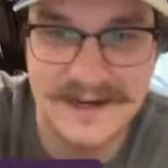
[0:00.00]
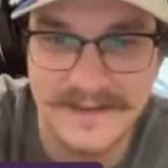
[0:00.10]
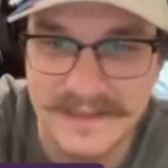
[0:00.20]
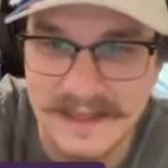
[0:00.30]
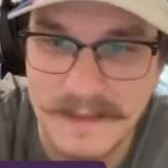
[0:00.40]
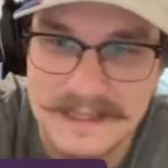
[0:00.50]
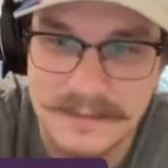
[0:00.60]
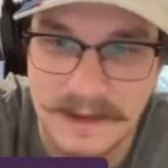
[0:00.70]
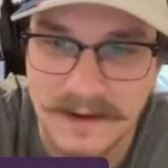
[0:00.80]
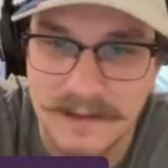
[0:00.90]
of the
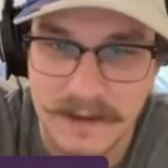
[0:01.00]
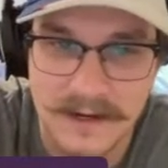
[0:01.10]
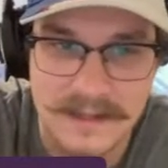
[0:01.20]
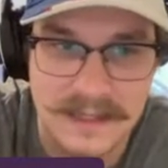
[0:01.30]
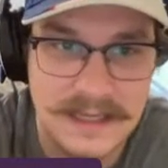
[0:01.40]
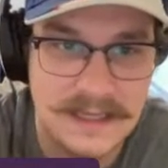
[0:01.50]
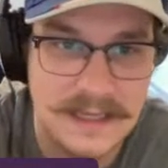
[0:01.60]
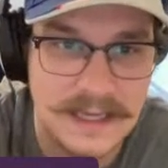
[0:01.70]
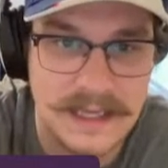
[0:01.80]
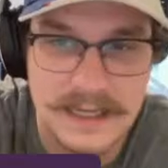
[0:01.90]
best player in the American
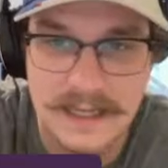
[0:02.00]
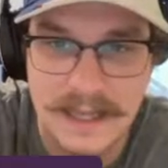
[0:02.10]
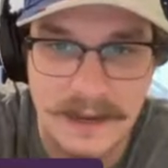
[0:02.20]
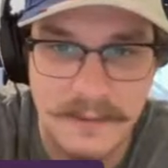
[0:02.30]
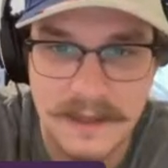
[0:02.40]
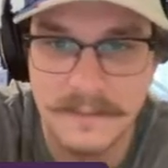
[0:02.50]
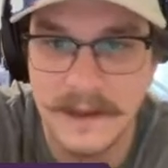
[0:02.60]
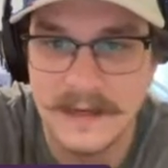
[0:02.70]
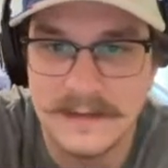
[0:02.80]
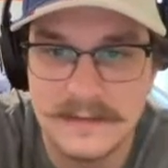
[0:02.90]
League in that week.
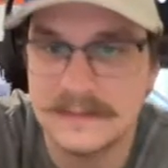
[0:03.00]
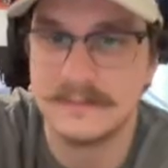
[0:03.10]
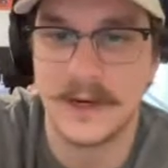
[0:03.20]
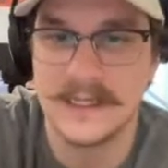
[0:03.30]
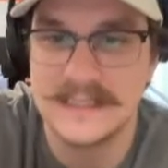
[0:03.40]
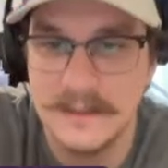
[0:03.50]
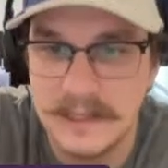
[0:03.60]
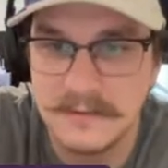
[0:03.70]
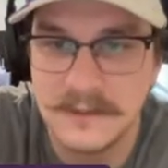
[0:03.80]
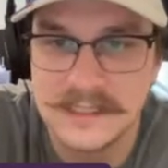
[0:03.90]
But Marcus
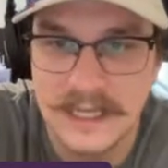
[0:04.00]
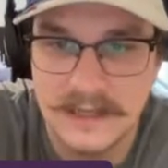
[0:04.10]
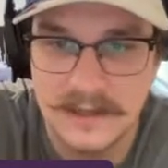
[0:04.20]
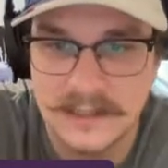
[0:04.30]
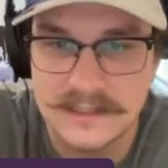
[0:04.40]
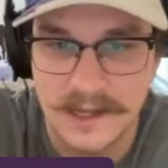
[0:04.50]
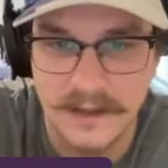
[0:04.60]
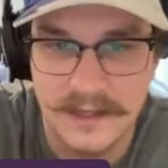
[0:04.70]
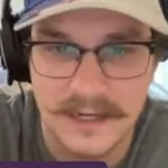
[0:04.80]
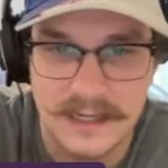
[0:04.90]
Semien, once again, looking
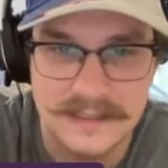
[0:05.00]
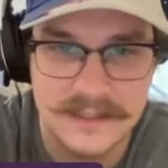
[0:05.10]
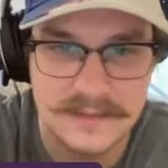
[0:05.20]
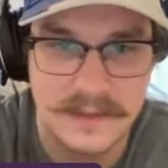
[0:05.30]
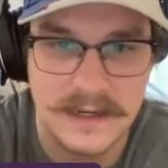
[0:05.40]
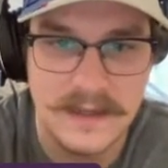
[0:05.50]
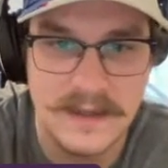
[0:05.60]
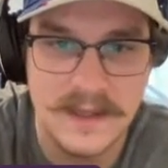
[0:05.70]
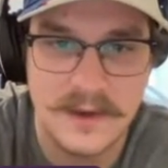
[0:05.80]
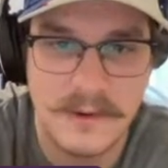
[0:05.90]
solid, and it's just been
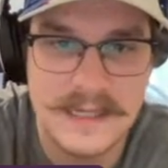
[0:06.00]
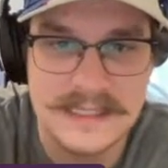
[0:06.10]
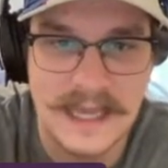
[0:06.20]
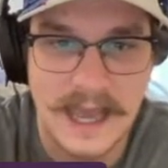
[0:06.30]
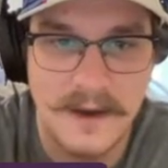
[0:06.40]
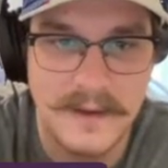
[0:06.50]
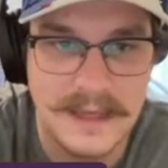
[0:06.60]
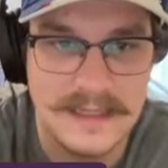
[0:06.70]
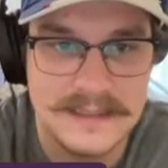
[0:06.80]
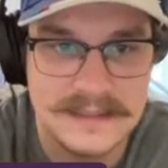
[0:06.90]
crazy how
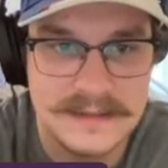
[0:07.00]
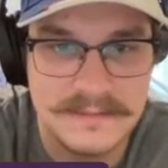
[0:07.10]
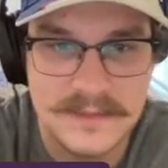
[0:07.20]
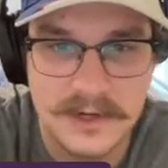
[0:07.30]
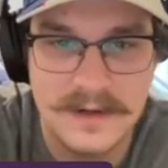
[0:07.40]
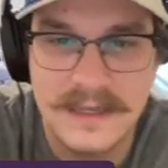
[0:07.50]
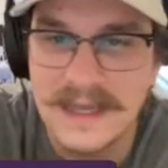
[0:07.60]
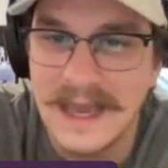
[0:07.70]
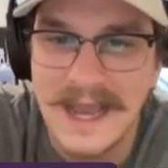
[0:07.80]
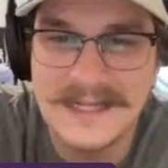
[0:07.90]
he's turned.
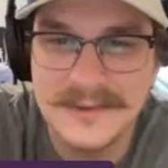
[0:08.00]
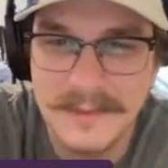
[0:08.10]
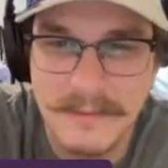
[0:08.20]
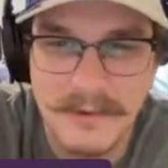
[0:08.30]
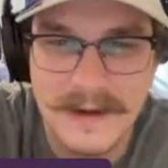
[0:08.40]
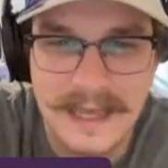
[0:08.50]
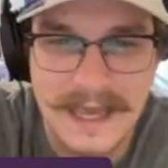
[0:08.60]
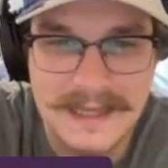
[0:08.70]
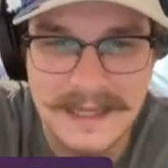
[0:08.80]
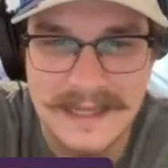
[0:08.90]
I just remember when he
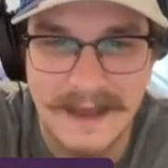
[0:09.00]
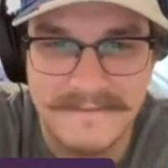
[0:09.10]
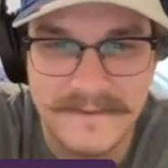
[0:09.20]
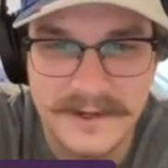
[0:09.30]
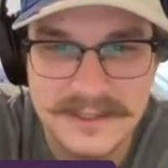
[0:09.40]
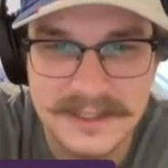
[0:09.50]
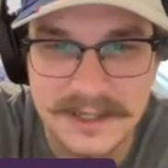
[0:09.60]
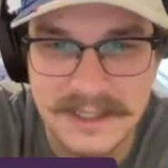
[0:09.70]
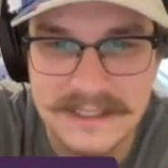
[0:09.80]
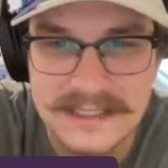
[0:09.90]
had like that
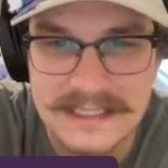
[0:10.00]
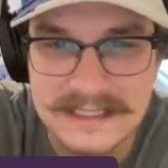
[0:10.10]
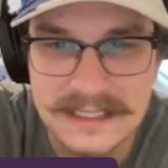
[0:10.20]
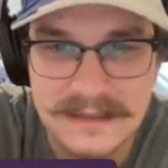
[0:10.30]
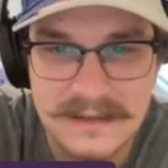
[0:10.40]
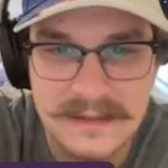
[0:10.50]
first good season